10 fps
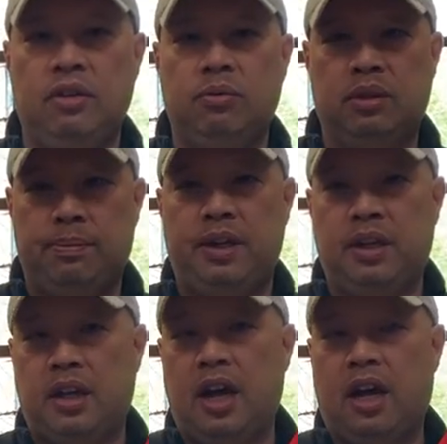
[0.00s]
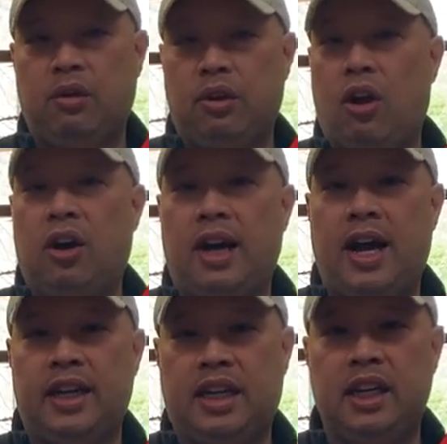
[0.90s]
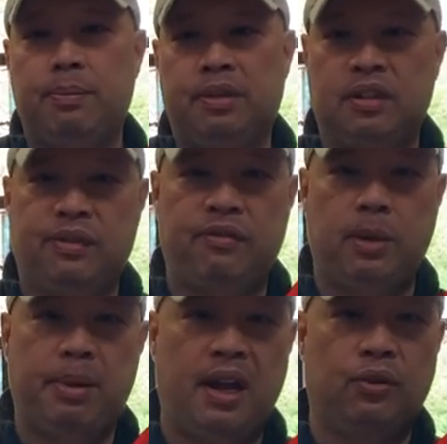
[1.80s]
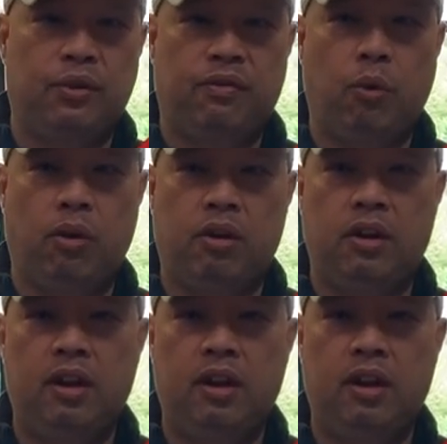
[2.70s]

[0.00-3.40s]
will depend on how long I keep this 50 pounder for.